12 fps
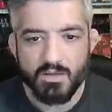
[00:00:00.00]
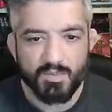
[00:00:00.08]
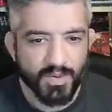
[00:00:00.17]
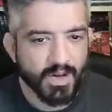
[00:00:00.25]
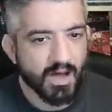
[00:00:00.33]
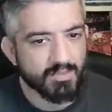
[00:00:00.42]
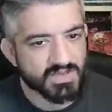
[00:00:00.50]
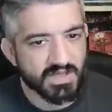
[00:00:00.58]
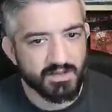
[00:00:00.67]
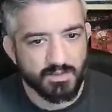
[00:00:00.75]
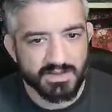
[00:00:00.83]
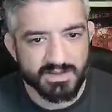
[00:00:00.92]
Perhaps
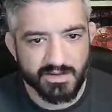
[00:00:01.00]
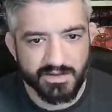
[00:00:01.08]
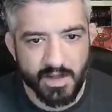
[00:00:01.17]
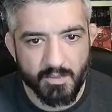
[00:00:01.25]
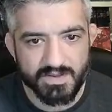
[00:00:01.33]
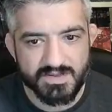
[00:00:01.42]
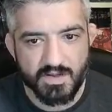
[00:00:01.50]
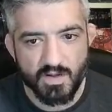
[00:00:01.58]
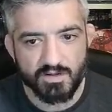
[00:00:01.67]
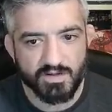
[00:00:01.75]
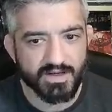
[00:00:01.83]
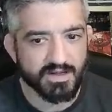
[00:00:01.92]
elemental damage got an